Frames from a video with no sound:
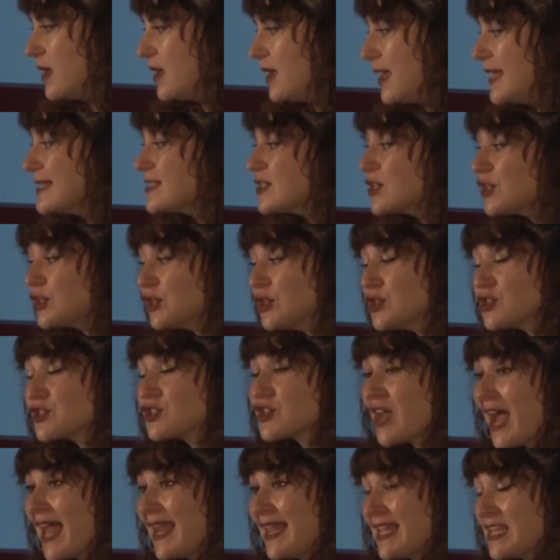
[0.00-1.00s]
It's a huge
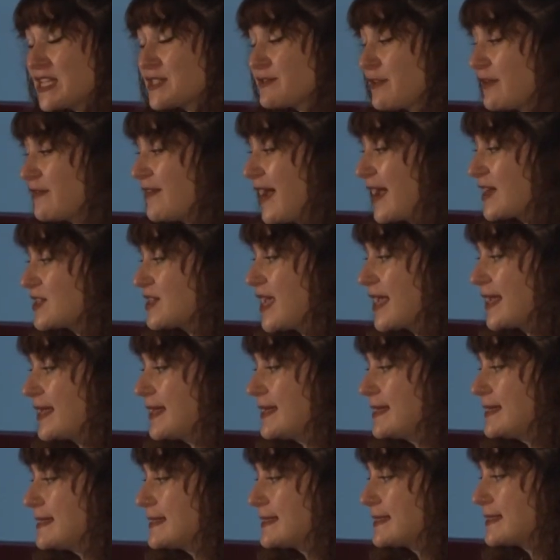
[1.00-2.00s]
challenge for fact
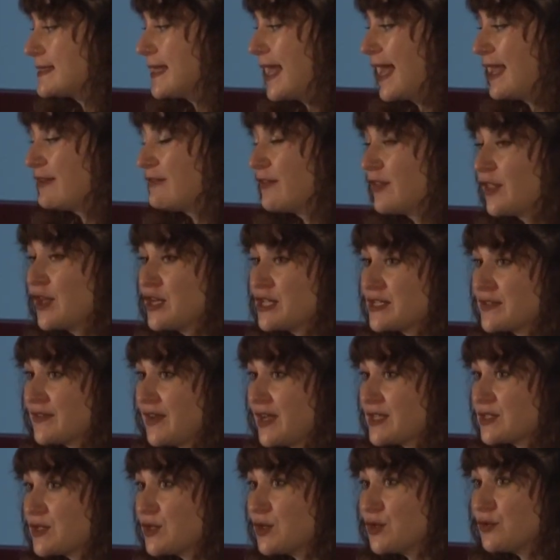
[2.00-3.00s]
checkers and for those of
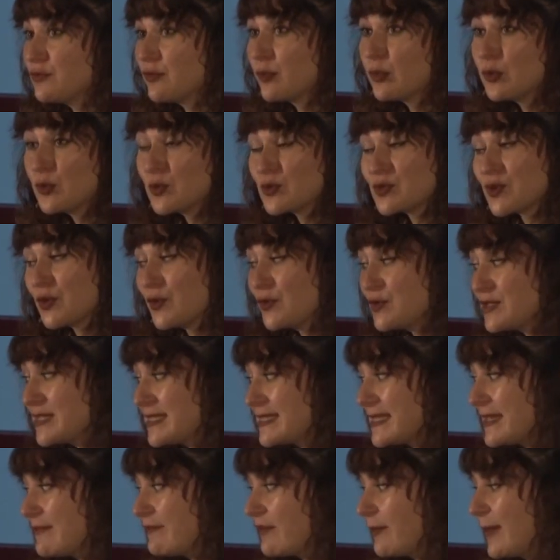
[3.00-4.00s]
us who report on
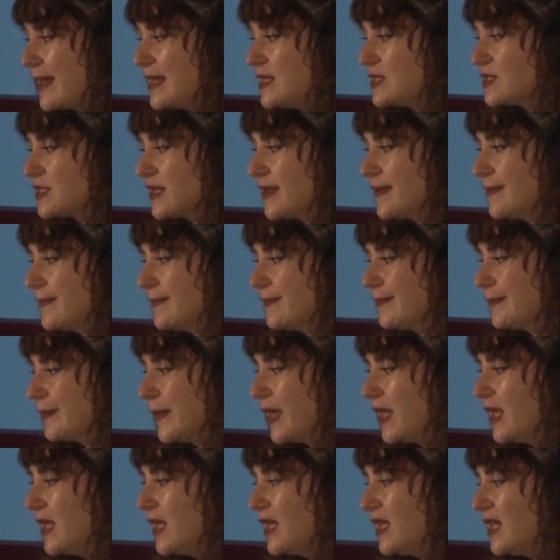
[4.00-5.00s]
disinformation,
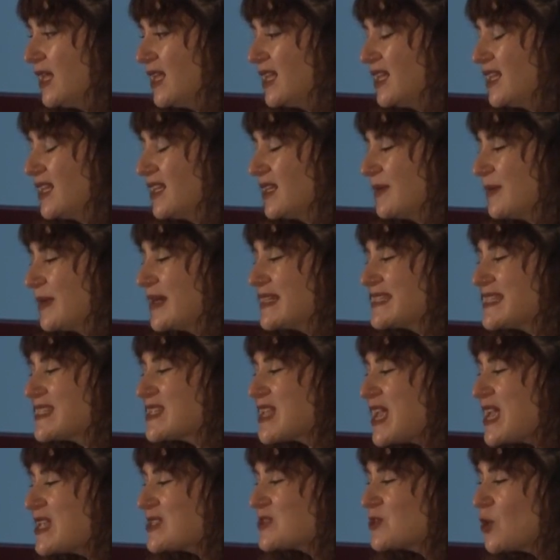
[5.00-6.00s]
because
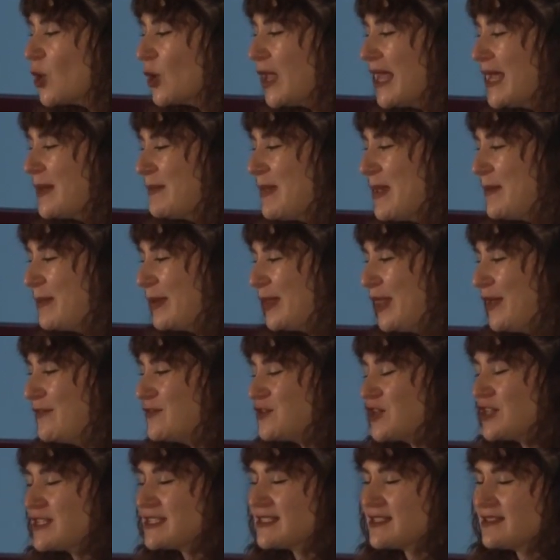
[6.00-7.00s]
it's not like people have
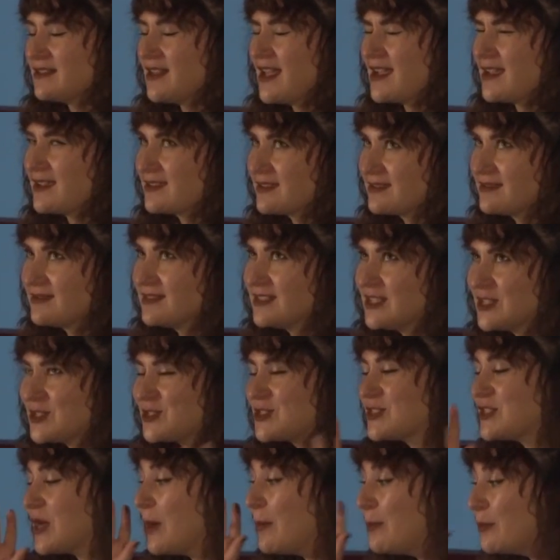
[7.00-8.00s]
just
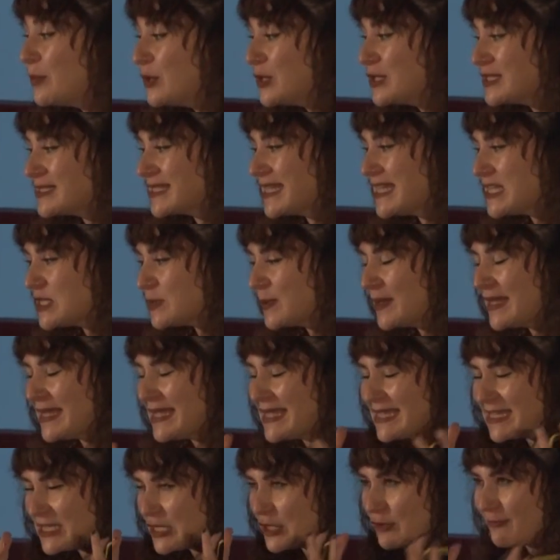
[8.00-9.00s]
stumbled into an
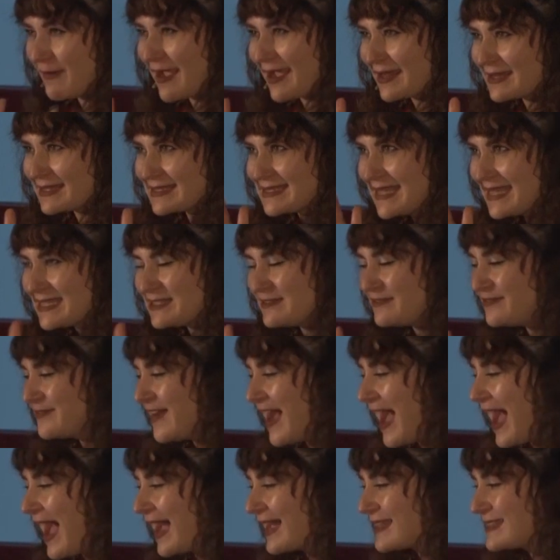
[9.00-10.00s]
incorrect set of
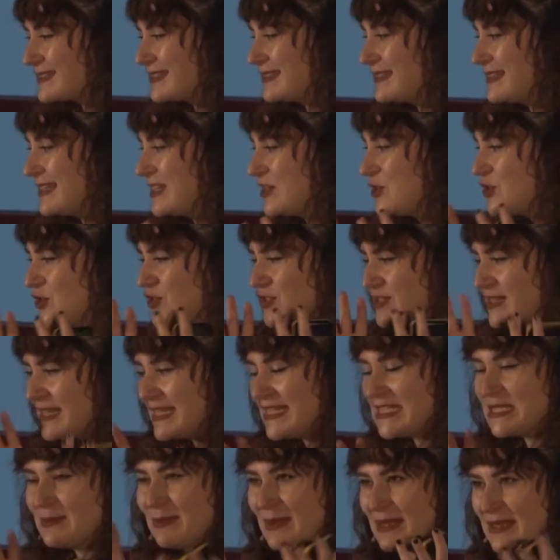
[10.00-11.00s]
facts and they just
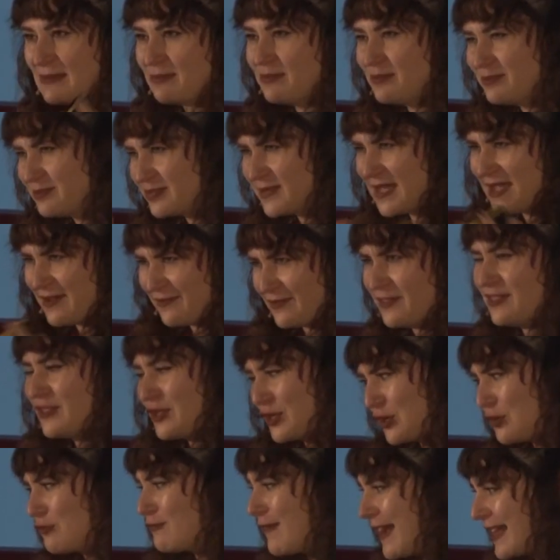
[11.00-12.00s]
need to be given the
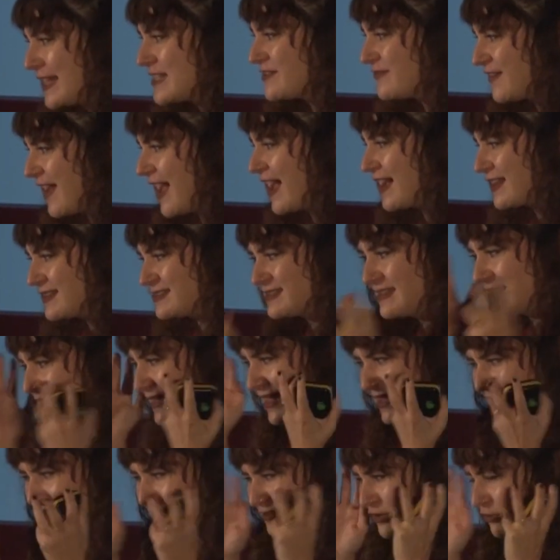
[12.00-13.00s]
correct facts and
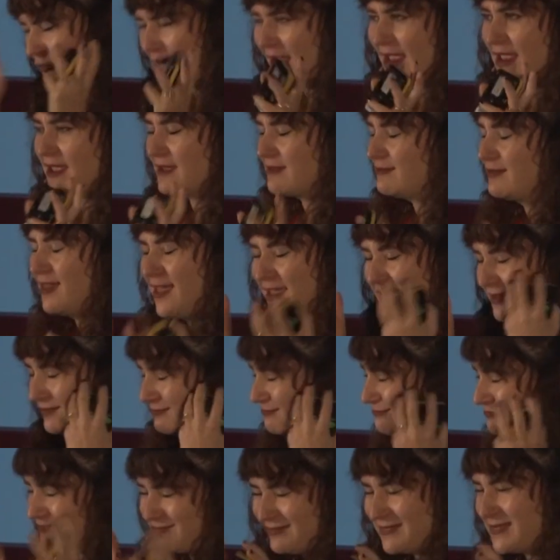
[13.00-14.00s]
then great,
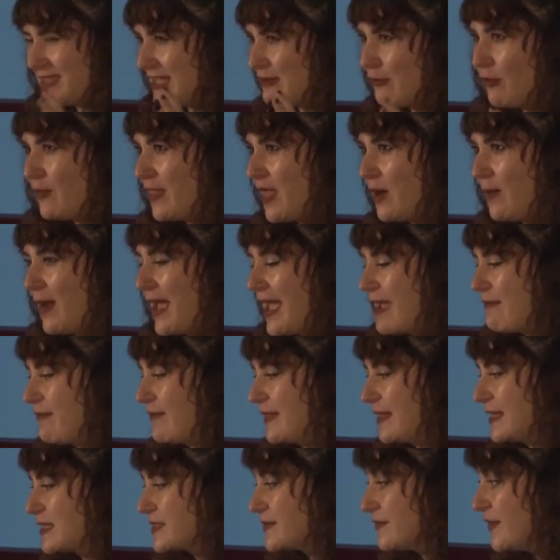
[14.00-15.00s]
they're on their way,
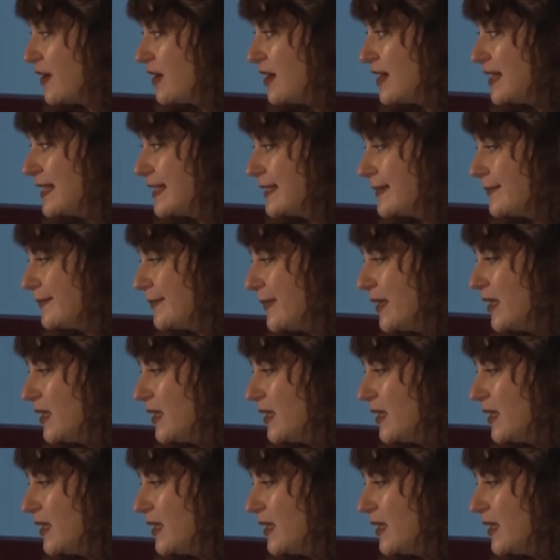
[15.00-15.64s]
everything's fine.